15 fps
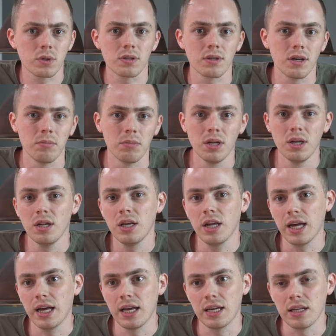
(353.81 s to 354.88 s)
with them,
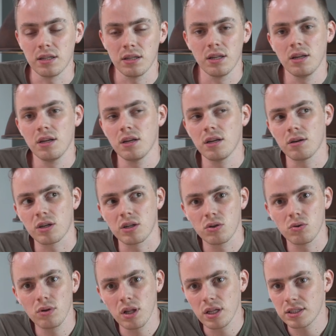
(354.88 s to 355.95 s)
and
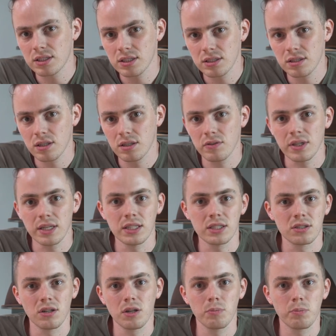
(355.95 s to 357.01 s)
Google Assistant
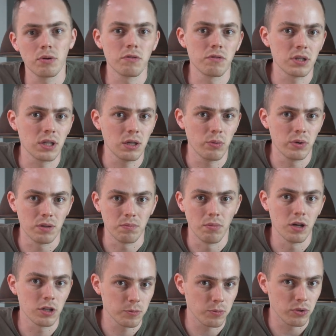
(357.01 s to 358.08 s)
is not perfectly with
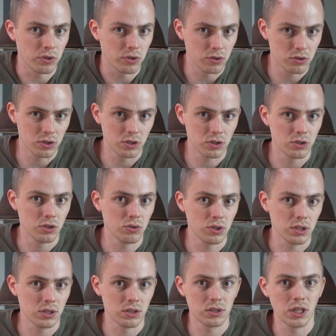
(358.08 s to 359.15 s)
multiple users
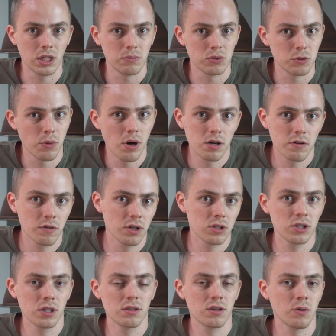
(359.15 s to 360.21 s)
using the same smartphone,
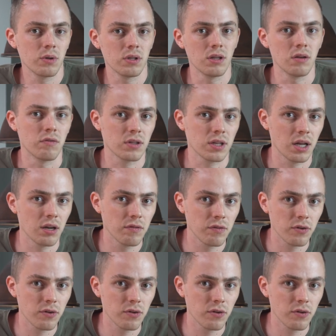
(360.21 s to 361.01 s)
etc., with different kind of